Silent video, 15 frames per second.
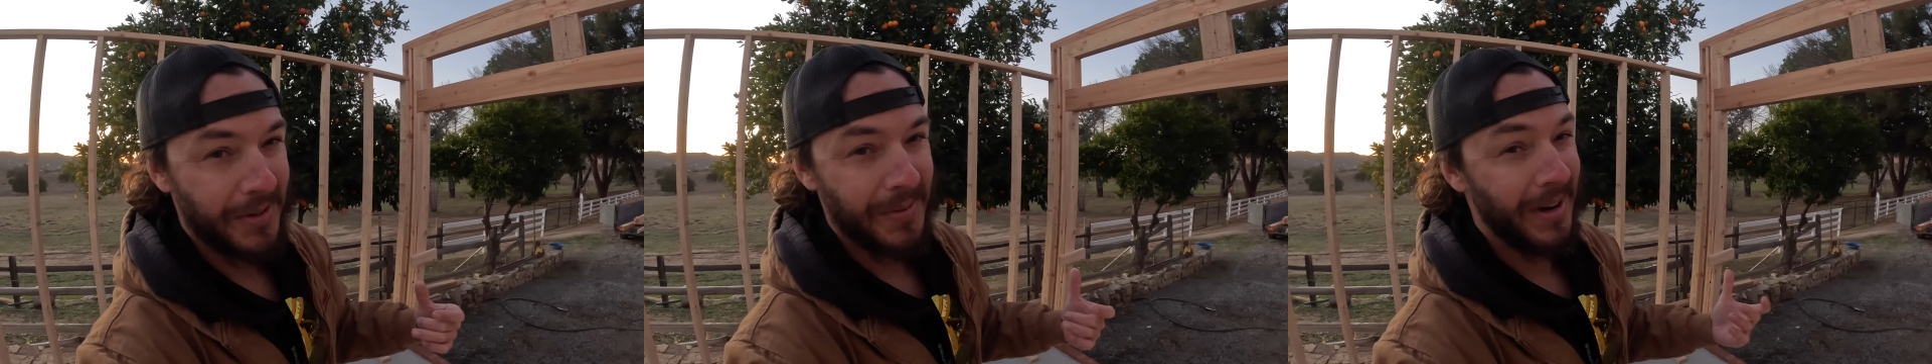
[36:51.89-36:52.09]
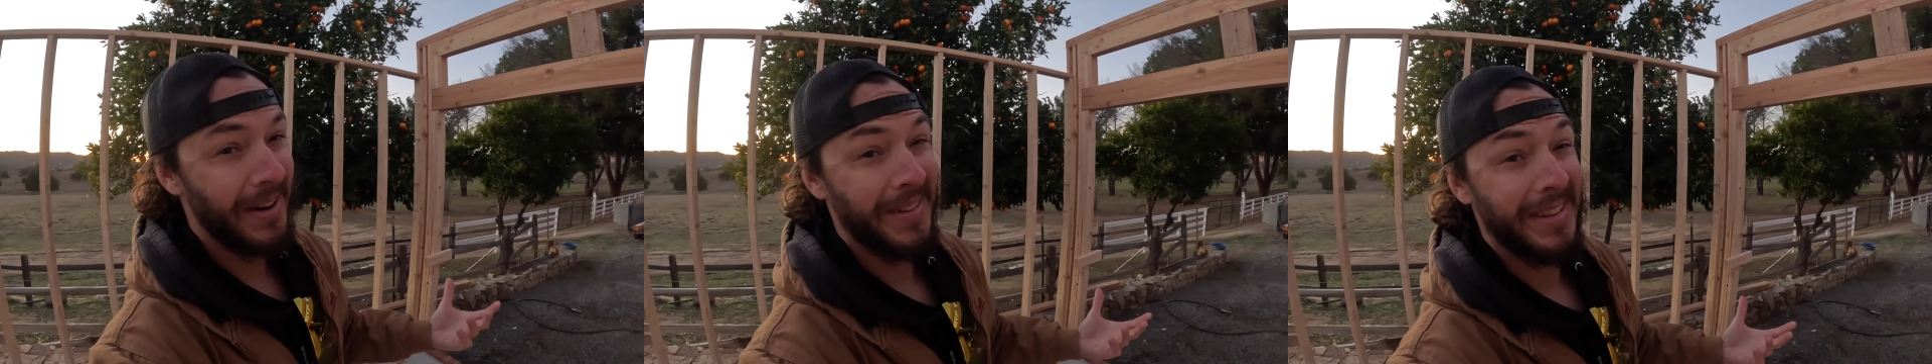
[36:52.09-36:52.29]
to
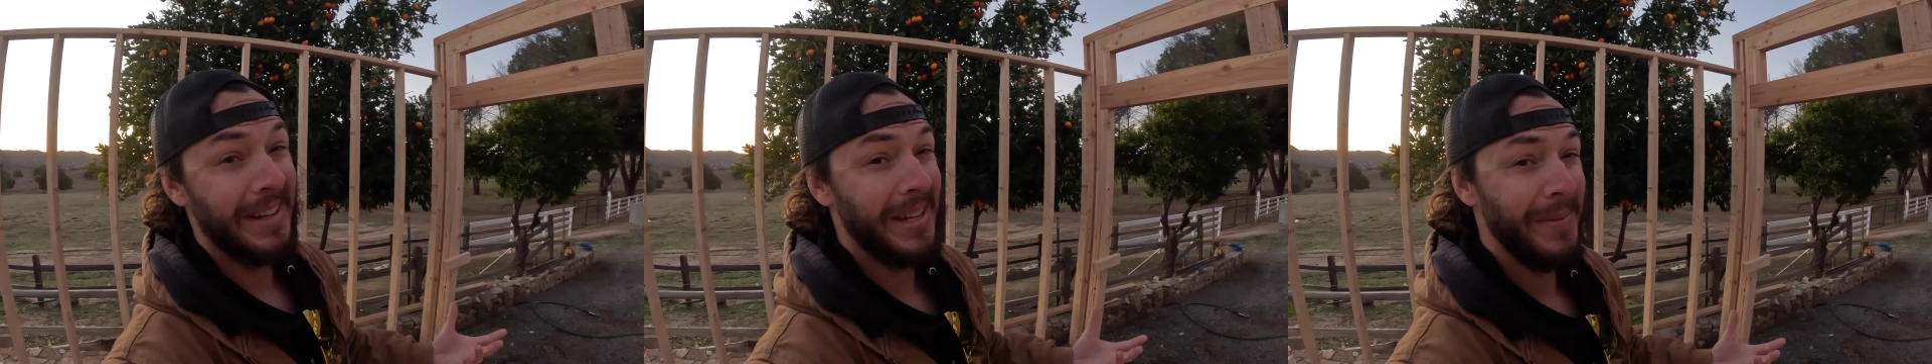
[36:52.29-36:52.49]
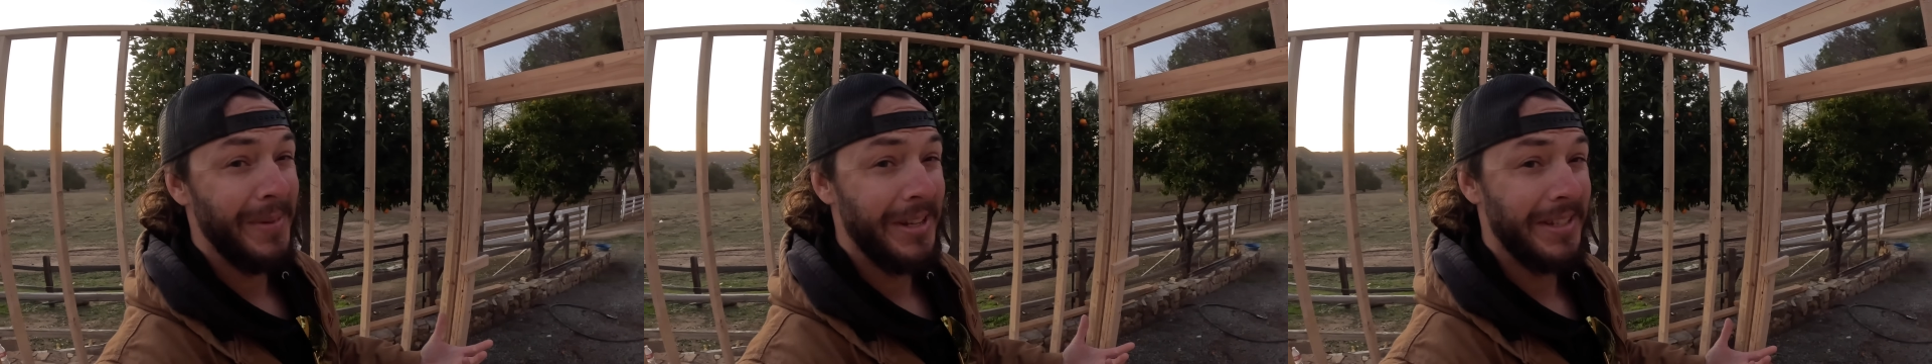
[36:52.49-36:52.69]
where I don't think
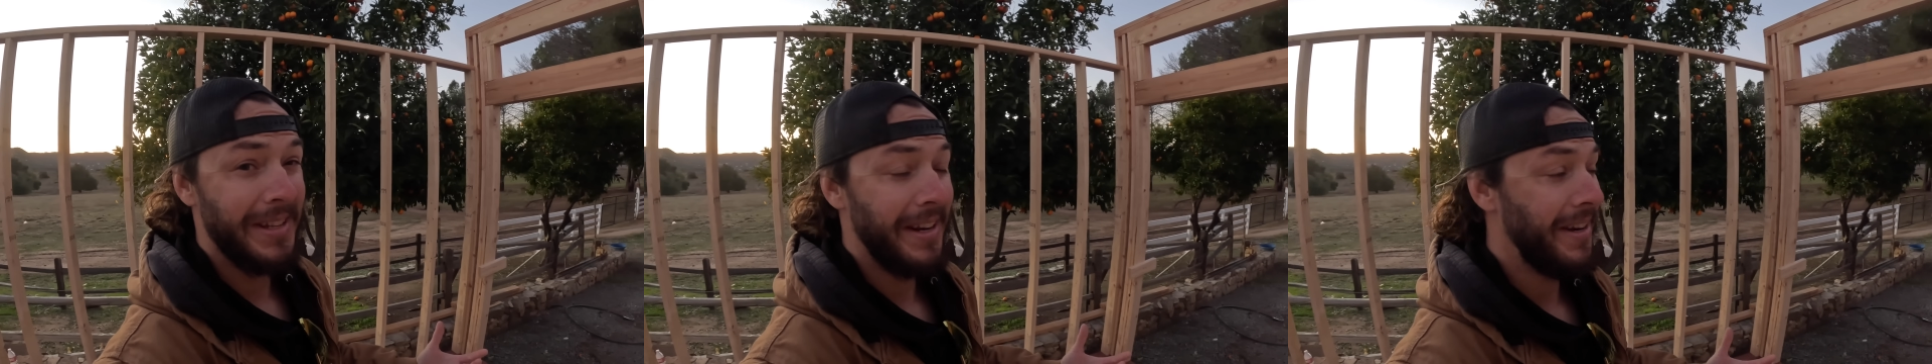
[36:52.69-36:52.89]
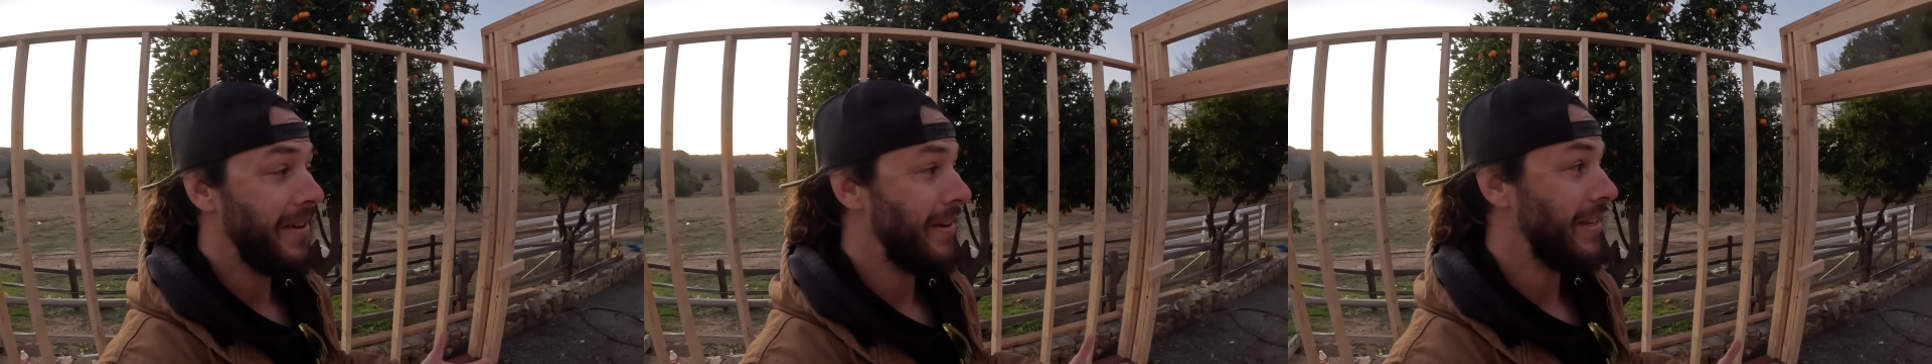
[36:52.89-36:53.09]
anybody's going
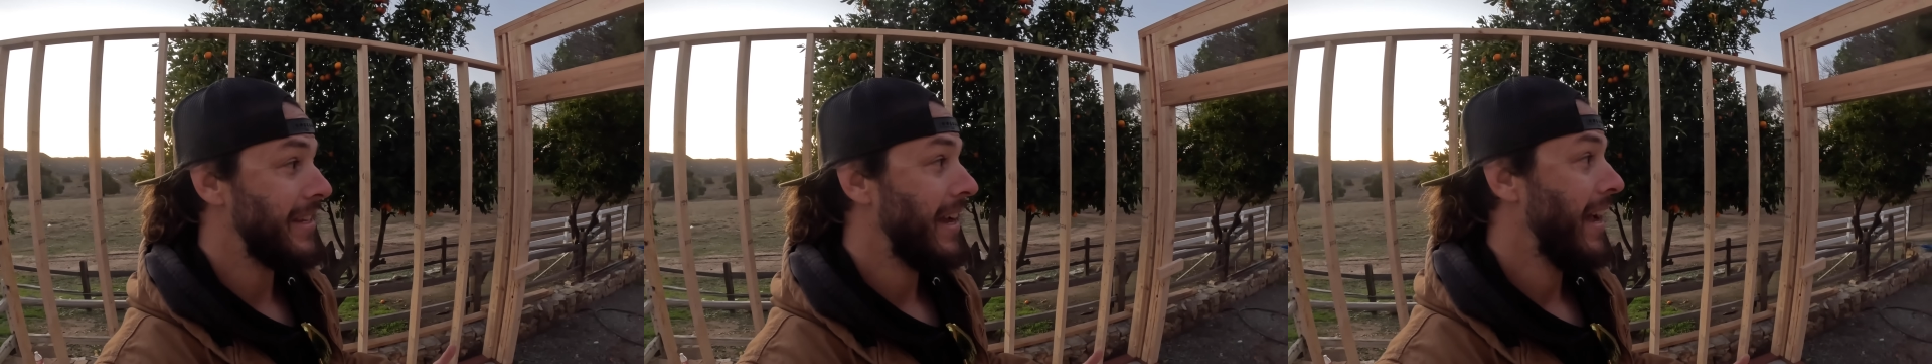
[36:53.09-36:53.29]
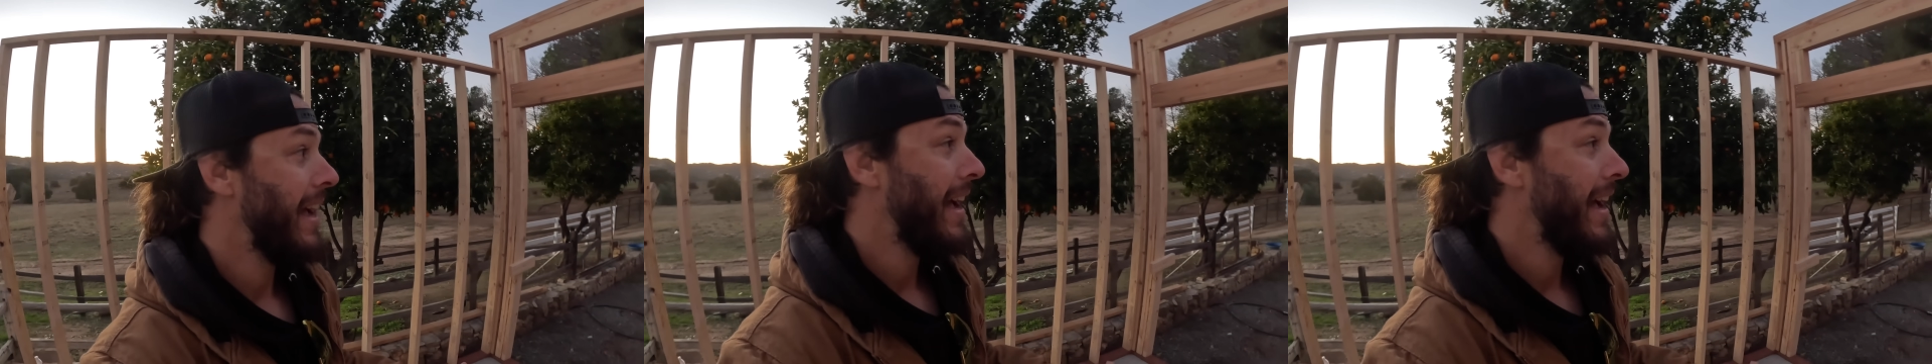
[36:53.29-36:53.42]
to notice.